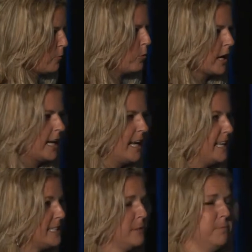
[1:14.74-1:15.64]
We're going to
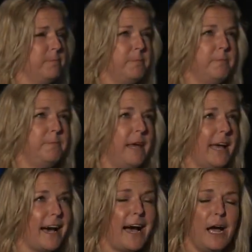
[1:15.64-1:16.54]
hit some
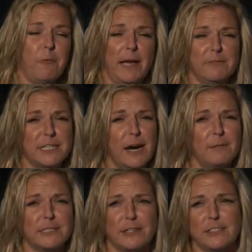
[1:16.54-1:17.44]
big high wave
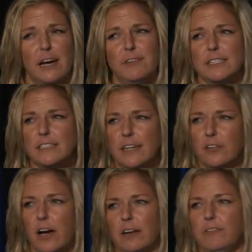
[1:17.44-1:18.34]
tops. There's obviously a
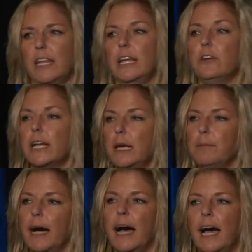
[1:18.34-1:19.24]
lot of nitty-gritty
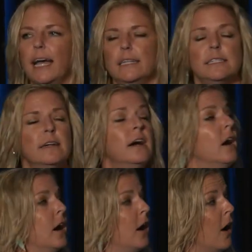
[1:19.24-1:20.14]
behind
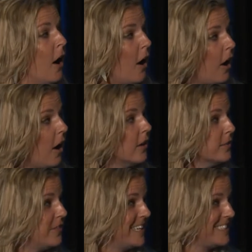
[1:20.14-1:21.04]
all
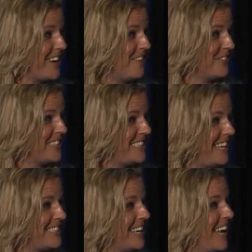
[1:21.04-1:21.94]
of this
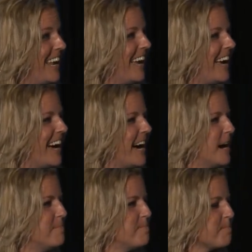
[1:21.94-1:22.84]
conversation,
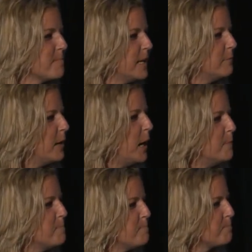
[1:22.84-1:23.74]
but
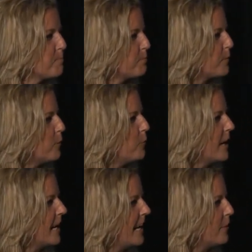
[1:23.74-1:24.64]
we're
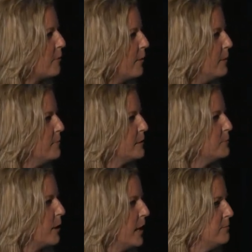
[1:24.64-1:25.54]
going to get through it this
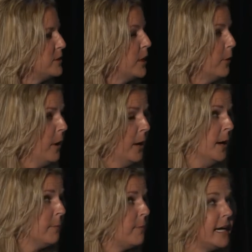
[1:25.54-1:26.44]
morning. So
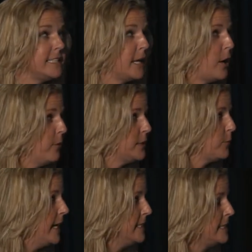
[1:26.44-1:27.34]
mindset always
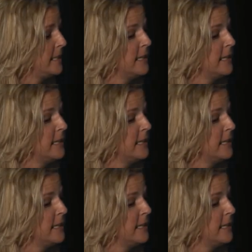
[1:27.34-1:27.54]
wins.